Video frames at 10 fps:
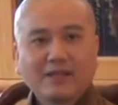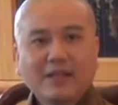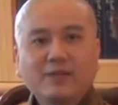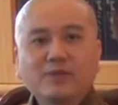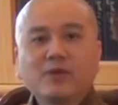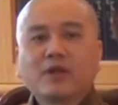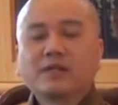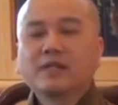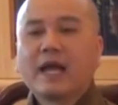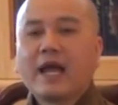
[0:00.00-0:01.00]
They do
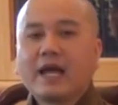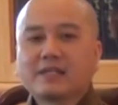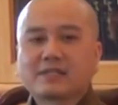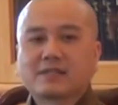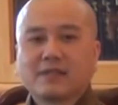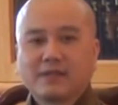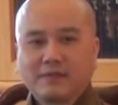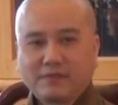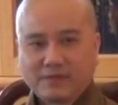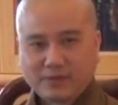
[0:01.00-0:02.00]
not ask
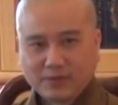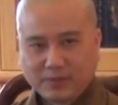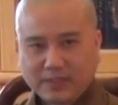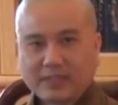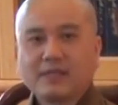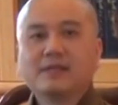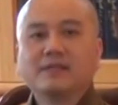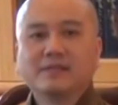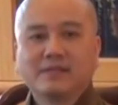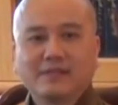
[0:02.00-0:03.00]
to
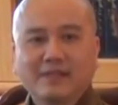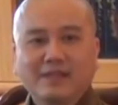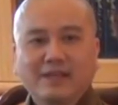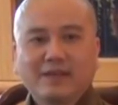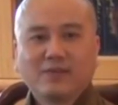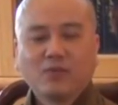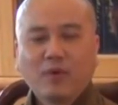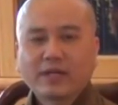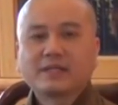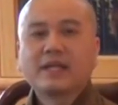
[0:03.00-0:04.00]
return
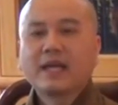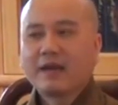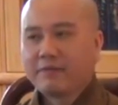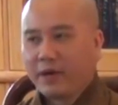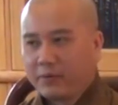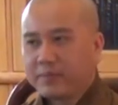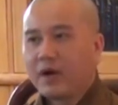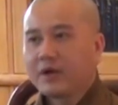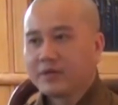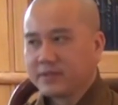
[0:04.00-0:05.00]
what they have
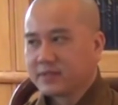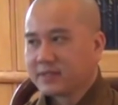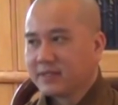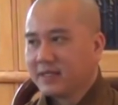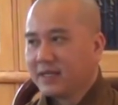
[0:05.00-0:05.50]
helped others.